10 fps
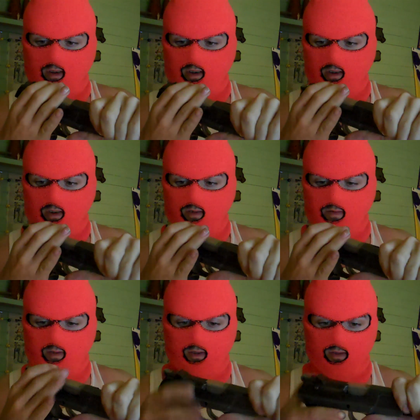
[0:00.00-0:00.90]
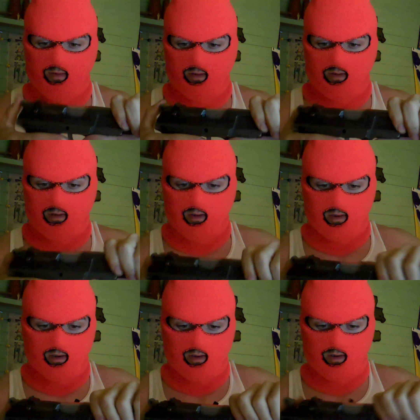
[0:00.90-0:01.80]
Let it go forward.
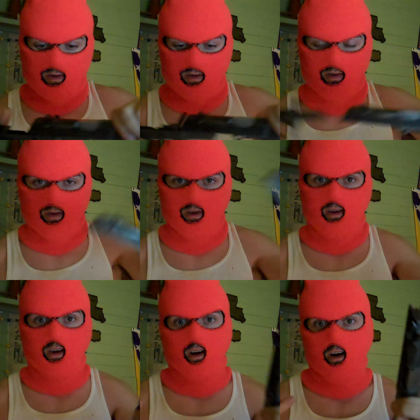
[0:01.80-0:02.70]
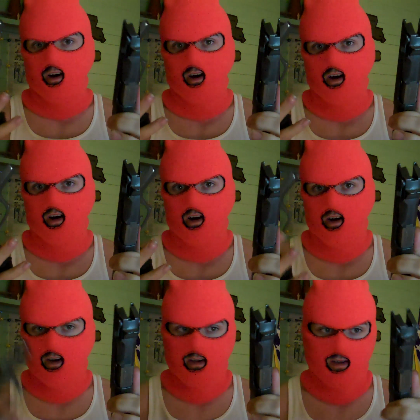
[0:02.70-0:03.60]
Haha.
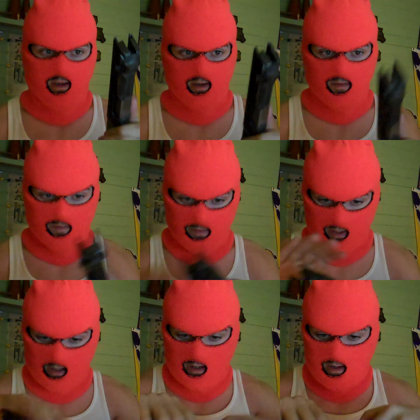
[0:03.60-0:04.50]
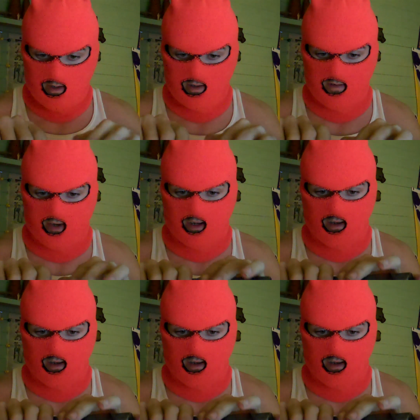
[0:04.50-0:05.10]
See if I